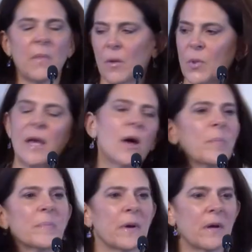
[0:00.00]
we help
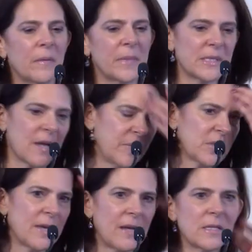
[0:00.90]
um,
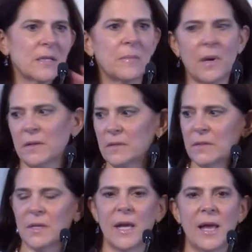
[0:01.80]
establish that data
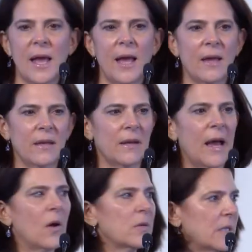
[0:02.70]
model and
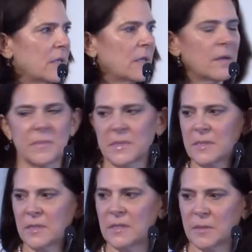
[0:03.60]
how data comes
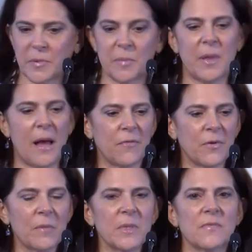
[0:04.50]
into the
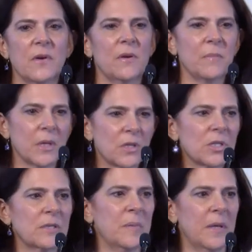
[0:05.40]
platform is very
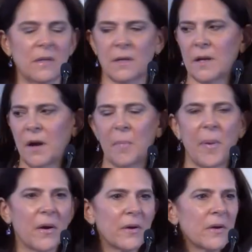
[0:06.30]
much dependent on our
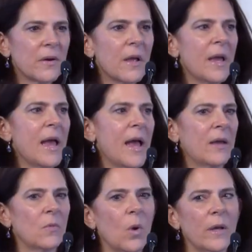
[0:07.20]
partner
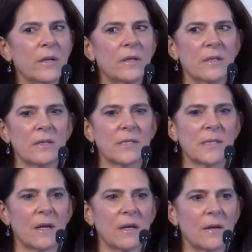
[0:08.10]
and what is
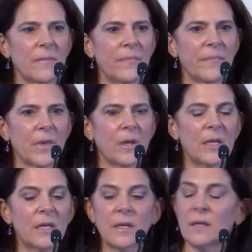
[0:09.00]
uh,
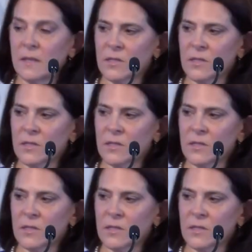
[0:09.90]
needed in